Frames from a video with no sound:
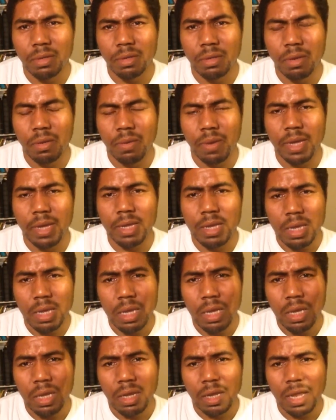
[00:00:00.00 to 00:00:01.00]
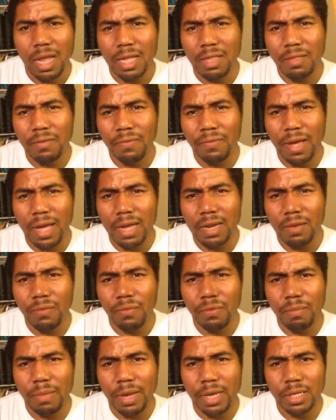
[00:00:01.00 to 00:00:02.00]
Alright? Classified
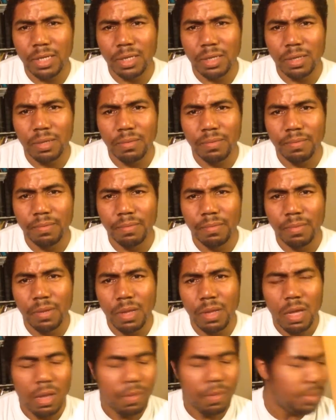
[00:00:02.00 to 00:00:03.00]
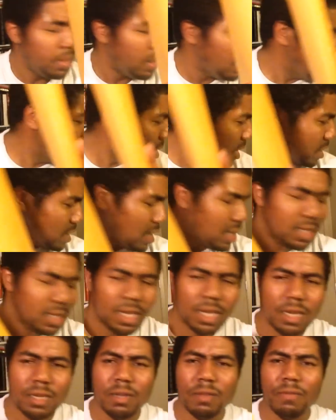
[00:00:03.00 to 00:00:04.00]
information. Because as I
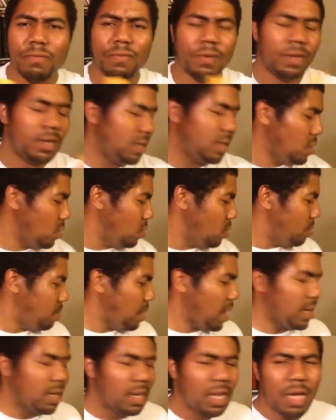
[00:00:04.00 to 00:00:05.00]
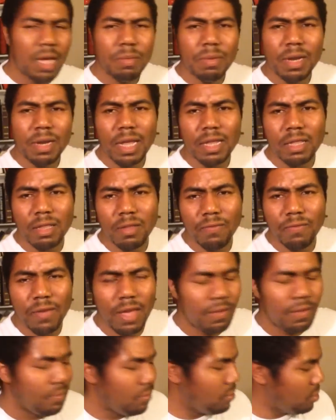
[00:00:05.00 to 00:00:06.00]
said in this video, by claiming that the
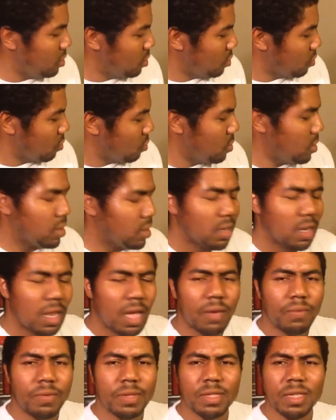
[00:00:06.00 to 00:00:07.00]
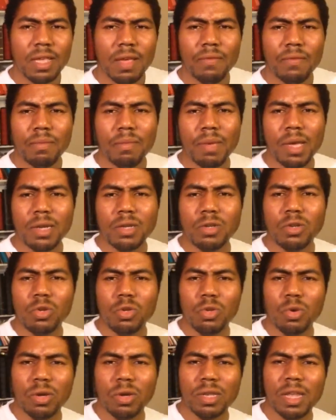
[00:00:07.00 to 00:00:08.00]
faithful and discreet slave is 7 men in New
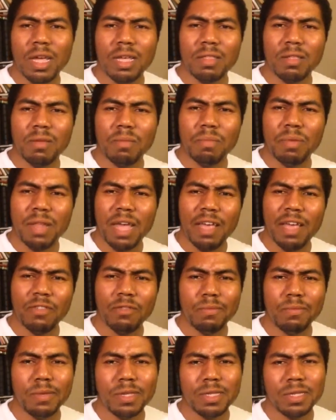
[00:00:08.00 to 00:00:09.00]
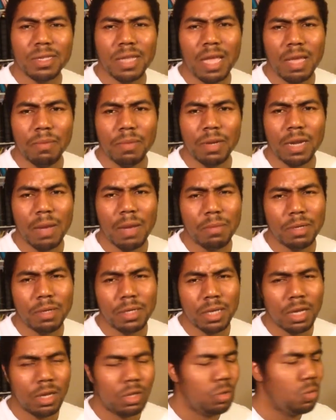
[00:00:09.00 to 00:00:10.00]
York, that's a blasphemous statement. I'm going to
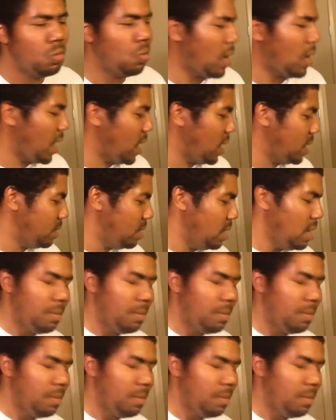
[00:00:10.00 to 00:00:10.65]
tell you why.